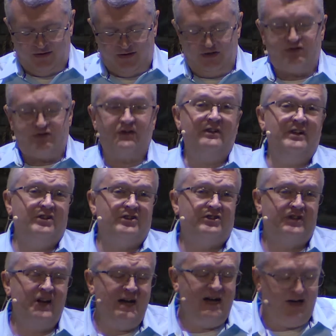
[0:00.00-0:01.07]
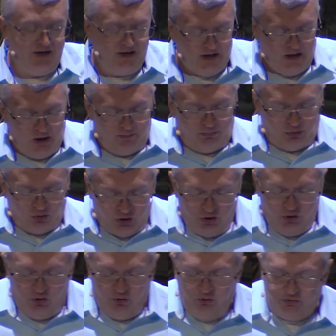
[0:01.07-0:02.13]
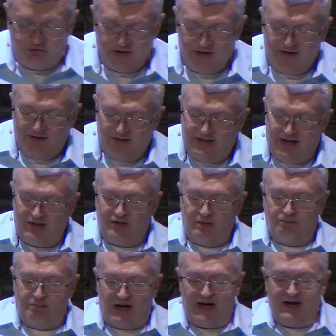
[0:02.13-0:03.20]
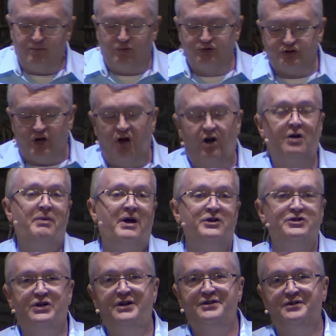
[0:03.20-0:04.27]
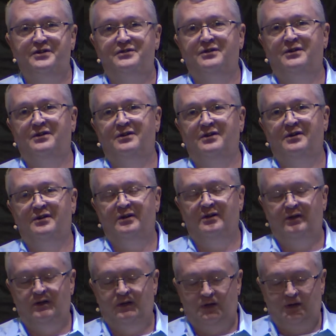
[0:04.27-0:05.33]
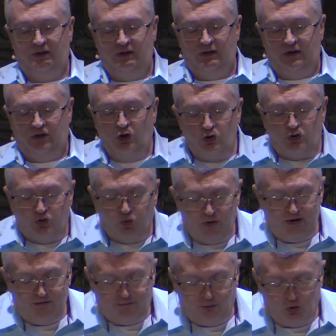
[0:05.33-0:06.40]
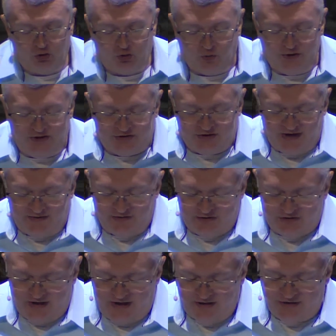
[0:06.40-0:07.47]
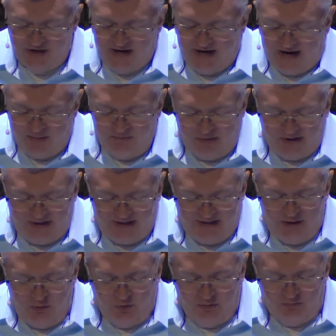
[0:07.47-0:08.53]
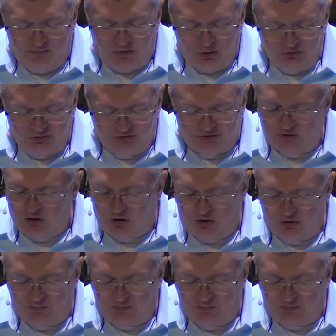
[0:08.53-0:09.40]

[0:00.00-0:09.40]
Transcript: This scene proves that the Bible's all about Jesus. Luke 24, 27 says, "And beginning with Moses and all